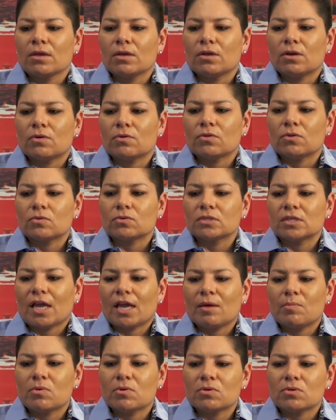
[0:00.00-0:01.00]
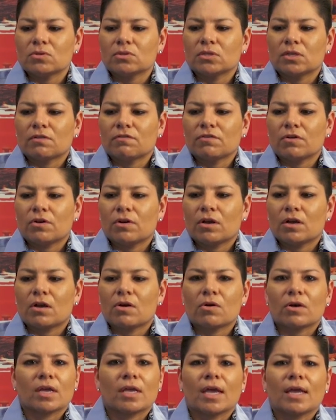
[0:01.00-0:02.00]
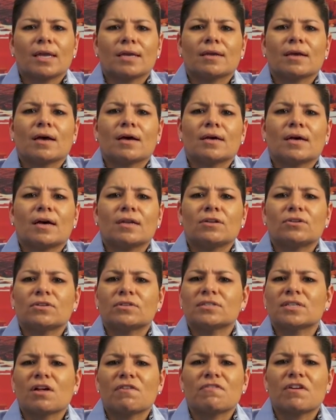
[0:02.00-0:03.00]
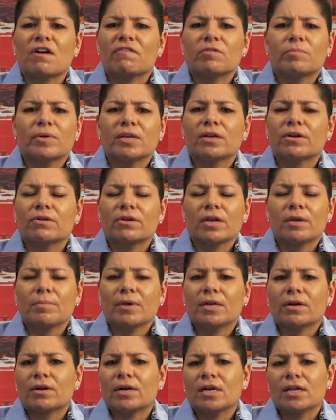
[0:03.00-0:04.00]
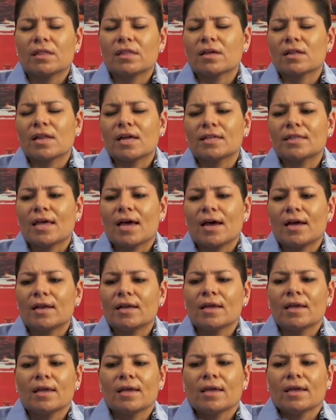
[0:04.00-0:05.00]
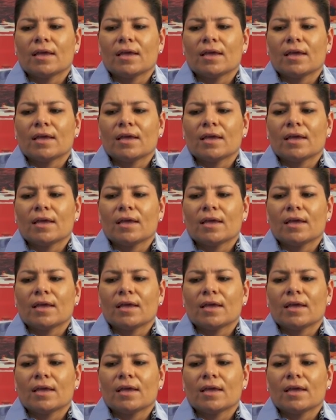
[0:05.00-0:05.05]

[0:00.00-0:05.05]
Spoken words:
you know, those tables of getting under a self-government agreement or anything like that